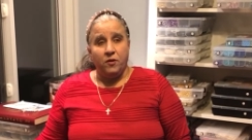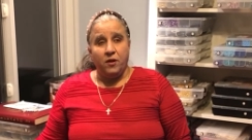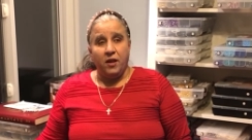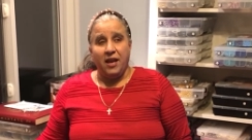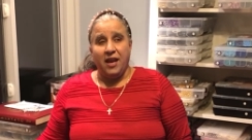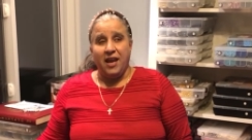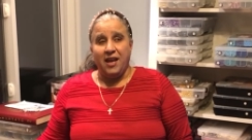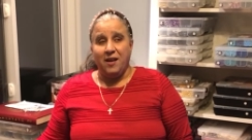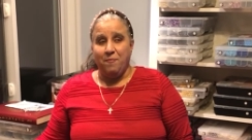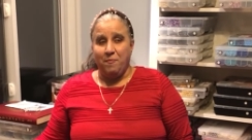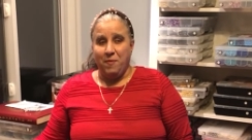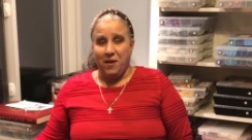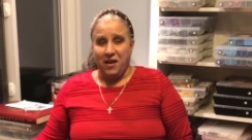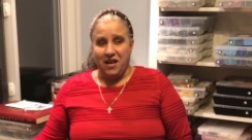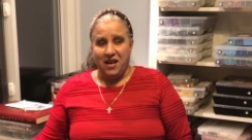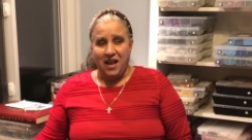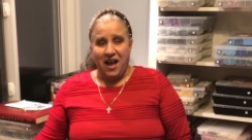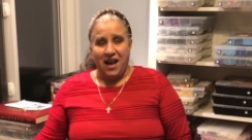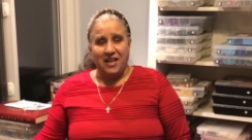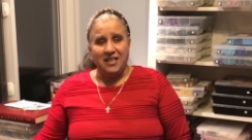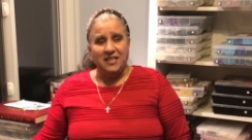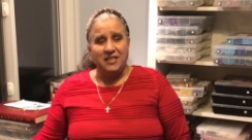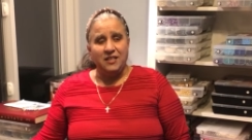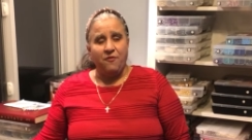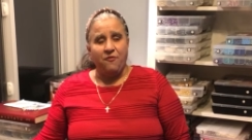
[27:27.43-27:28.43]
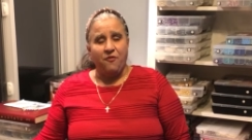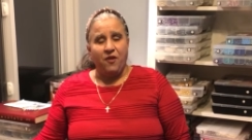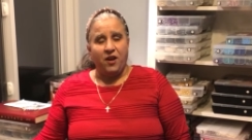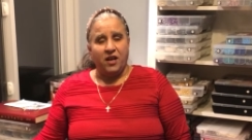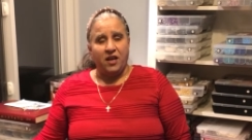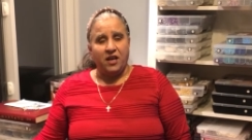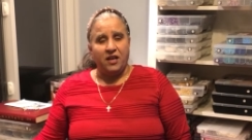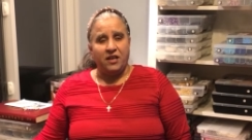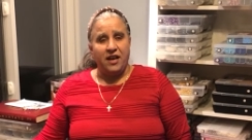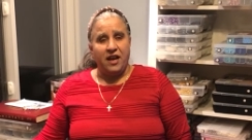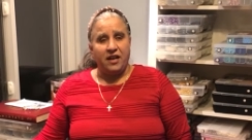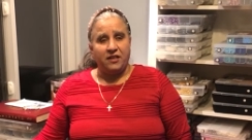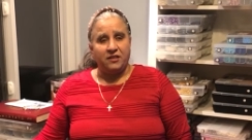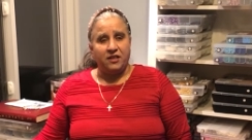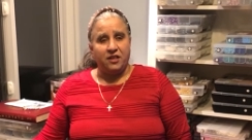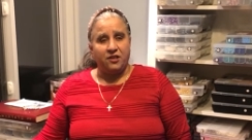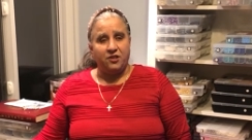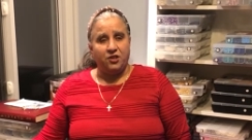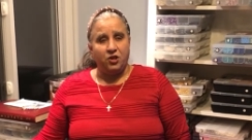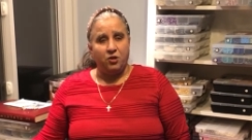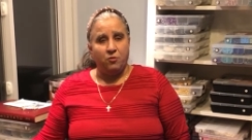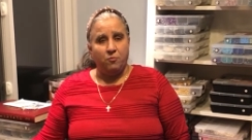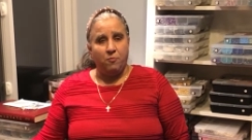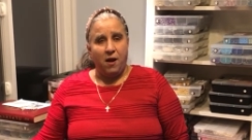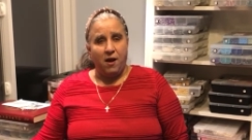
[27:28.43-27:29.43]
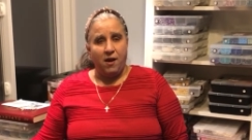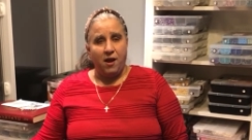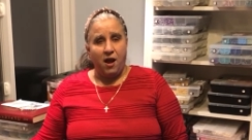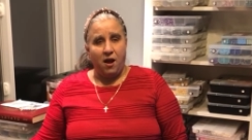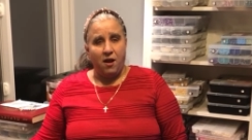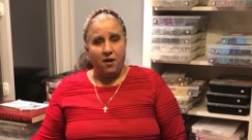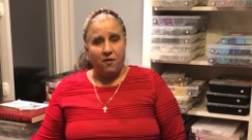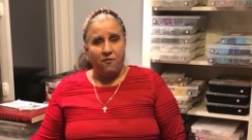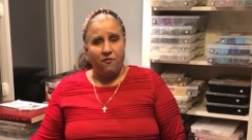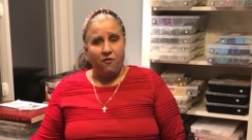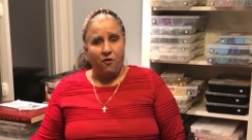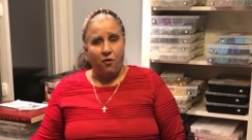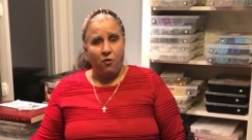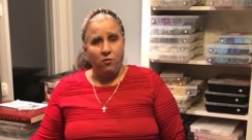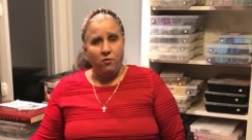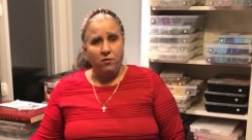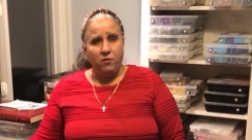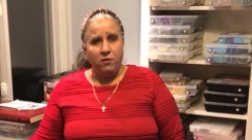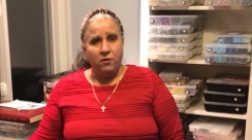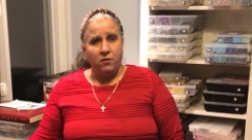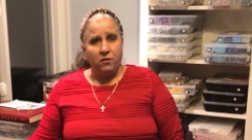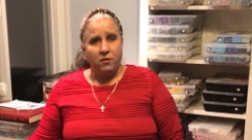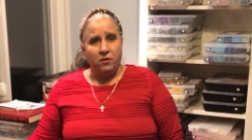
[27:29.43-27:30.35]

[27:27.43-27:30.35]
it'd be nice if it connected to my iPhone,